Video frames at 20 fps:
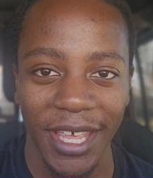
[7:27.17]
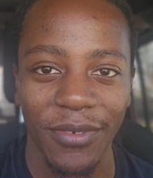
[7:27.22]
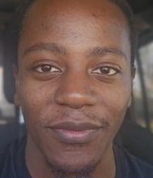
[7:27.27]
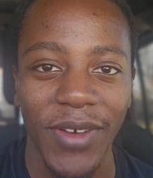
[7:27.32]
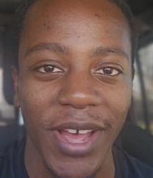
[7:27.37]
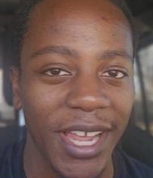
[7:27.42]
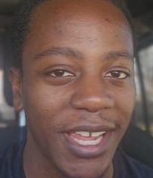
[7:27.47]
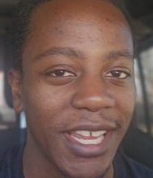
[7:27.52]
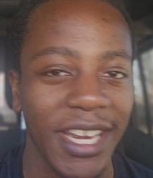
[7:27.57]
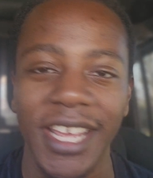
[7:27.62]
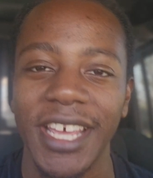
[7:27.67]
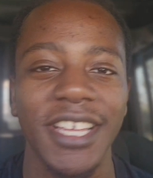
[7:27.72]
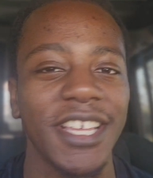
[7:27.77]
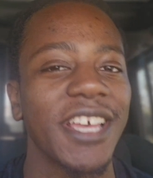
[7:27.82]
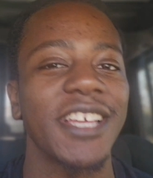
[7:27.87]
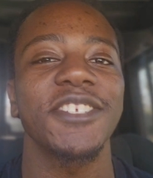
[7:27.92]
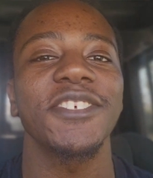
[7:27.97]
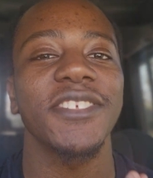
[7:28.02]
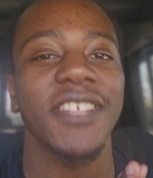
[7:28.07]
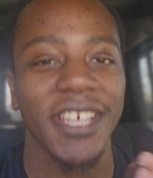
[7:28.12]
I get it.
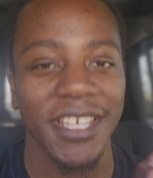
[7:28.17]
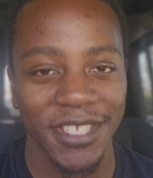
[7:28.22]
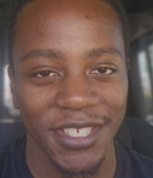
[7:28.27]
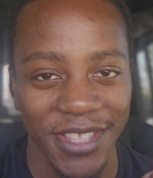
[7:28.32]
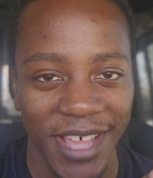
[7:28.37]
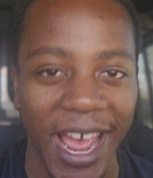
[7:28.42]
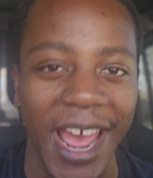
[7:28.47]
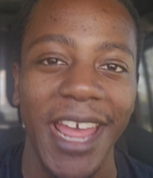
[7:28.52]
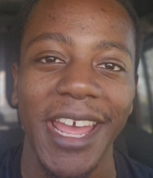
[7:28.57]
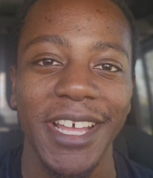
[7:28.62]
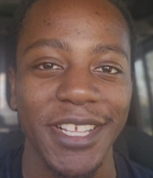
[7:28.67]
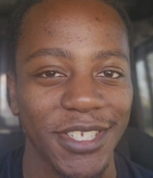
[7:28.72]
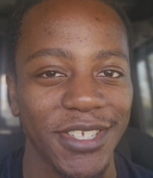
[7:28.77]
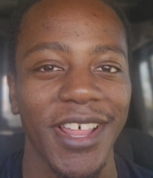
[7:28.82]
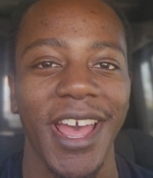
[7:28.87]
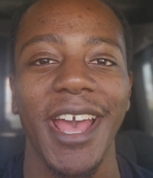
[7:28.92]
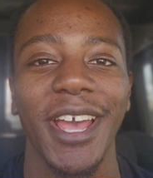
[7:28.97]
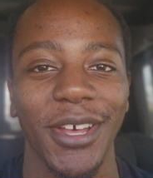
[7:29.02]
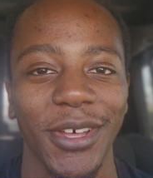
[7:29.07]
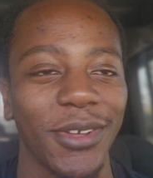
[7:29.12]
It's that
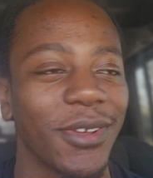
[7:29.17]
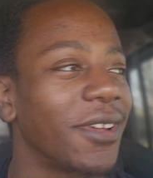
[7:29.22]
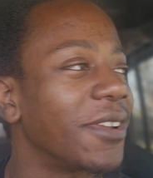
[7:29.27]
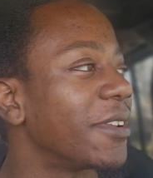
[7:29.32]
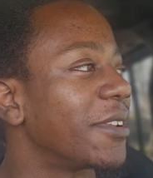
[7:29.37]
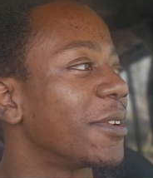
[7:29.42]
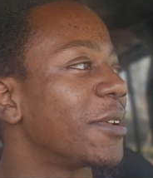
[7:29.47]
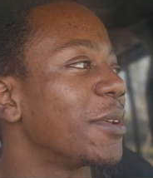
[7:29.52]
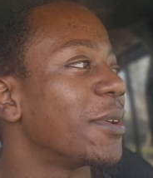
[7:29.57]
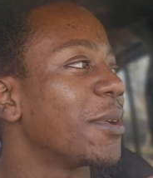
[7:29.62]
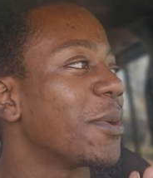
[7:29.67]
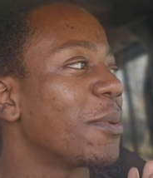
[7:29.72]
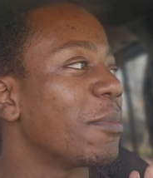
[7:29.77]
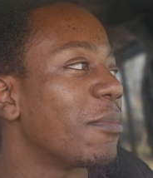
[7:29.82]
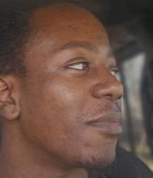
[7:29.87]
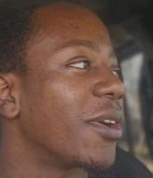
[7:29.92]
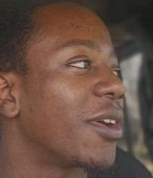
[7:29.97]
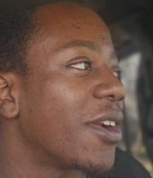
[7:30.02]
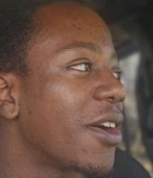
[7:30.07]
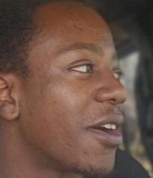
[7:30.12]
good.
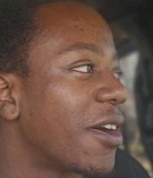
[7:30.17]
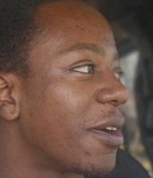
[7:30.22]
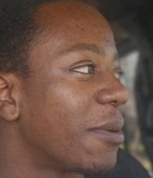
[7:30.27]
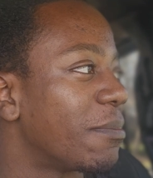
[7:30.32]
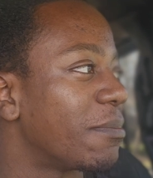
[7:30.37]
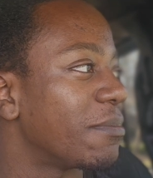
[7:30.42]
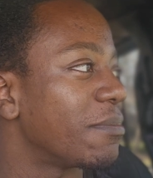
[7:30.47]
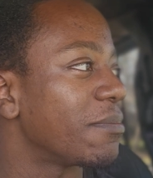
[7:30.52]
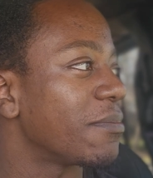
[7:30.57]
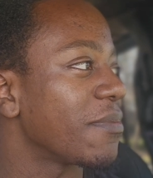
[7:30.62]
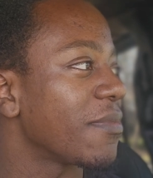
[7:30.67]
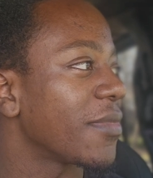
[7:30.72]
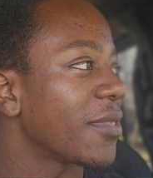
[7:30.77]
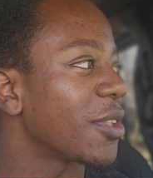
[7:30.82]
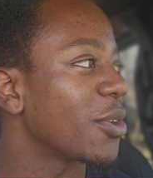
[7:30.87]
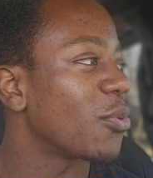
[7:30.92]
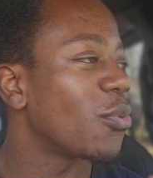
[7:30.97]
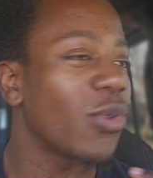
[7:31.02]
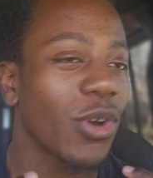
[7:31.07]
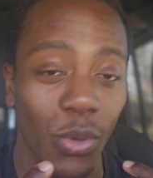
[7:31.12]
But
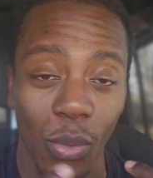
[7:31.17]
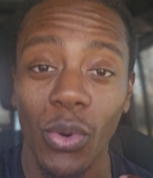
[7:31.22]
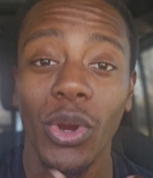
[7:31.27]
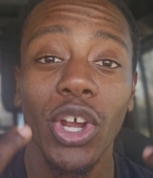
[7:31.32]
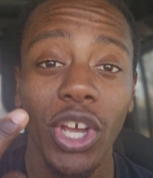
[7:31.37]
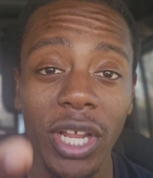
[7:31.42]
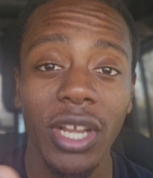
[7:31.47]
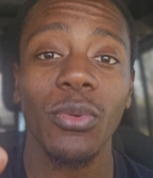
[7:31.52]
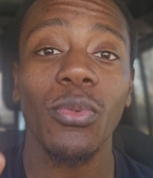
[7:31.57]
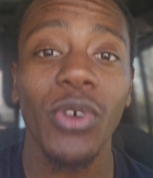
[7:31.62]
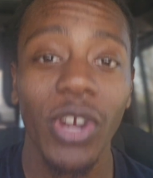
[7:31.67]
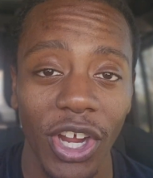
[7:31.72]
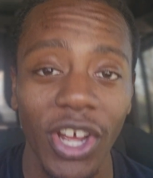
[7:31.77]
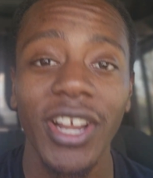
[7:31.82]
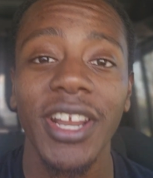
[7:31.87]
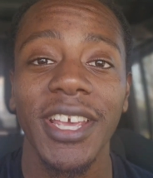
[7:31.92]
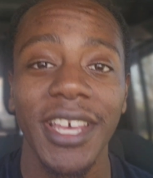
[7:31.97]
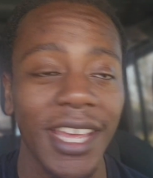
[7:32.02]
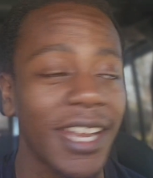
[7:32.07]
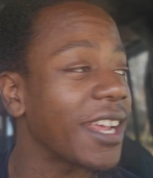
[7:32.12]
we're
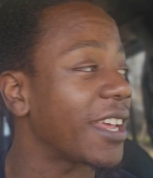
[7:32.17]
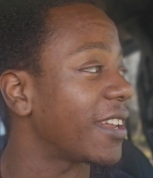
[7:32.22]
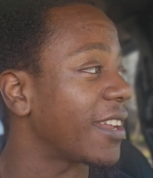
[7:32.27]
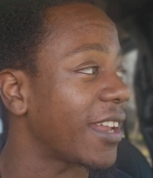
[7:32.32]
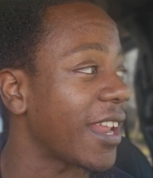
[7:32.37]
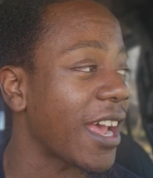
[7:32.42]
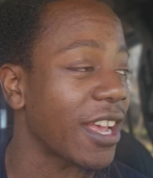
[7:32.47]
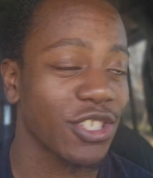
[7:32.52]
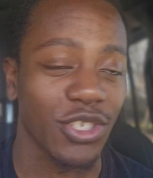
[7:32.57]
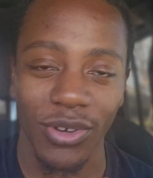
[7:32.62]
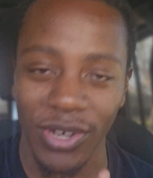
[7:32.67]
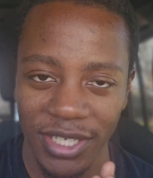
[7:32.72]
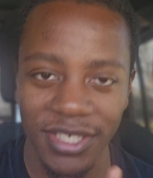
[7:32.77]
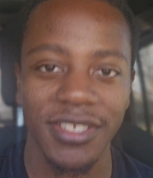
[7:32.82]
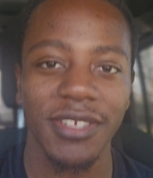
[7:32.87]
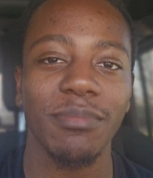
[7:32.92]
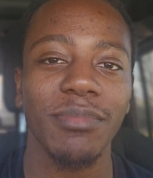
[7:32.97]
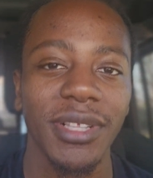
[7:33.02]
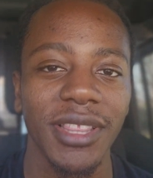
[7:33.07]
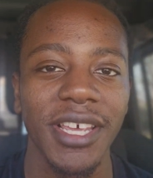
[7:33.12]
gonna get into that. Trust
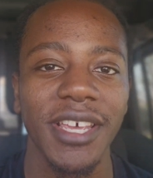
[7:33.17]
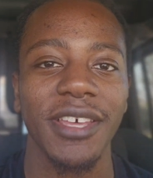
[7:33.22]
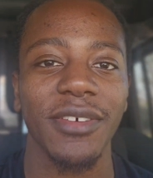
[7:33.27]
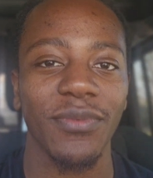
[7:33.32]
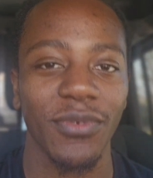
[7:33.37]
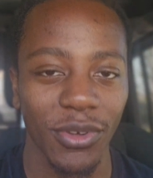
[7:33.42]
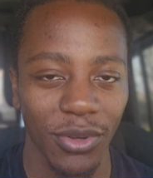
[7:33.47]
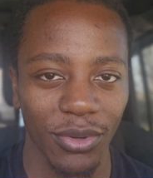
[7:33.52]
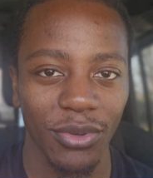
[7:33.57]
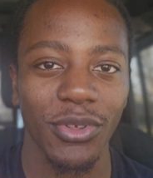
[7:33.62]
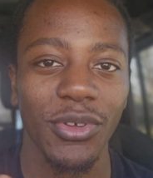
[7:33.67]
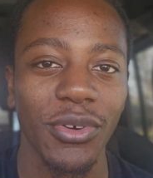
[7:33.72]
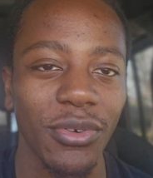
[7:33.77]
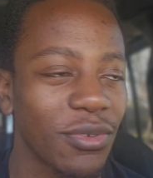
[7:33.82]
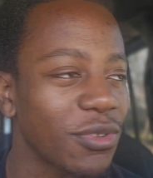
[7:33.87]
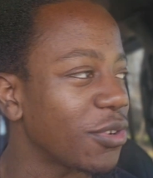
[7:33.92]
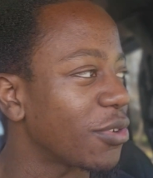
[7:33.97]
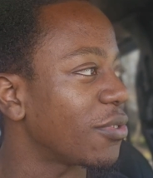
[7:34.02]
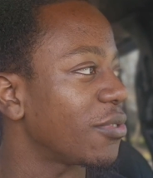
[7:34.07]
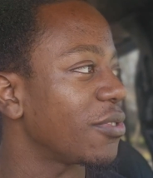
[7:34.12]
and believe.
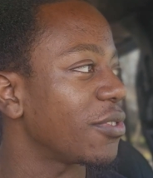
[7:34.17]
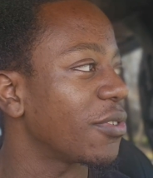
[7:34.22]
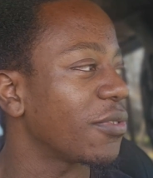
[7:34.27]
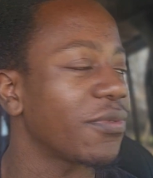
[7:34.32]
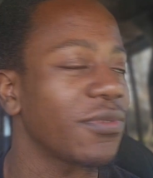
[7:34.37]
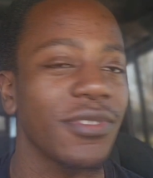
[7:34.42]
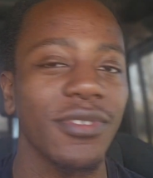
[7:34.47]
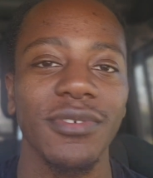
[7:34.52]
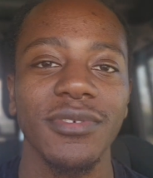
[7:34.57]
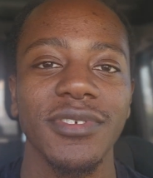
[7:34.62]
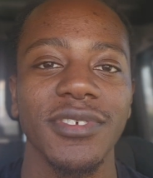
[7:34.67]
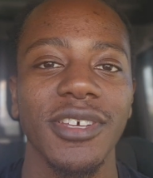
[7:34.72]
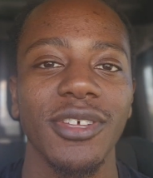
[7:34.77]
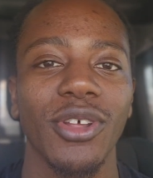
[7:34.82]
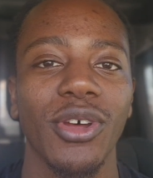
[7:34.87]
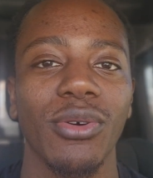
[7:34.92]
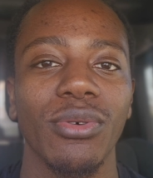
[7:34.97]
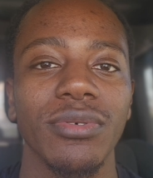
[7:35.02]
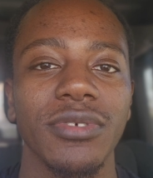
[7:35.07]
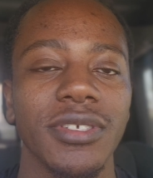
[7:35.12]
You'll see
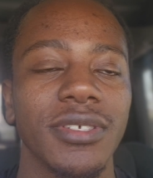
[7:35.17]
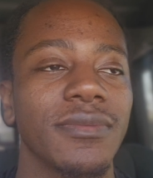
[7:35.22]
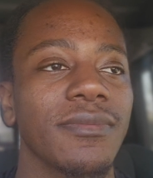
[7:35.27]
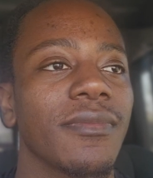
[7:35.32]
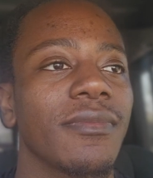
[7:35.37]
those.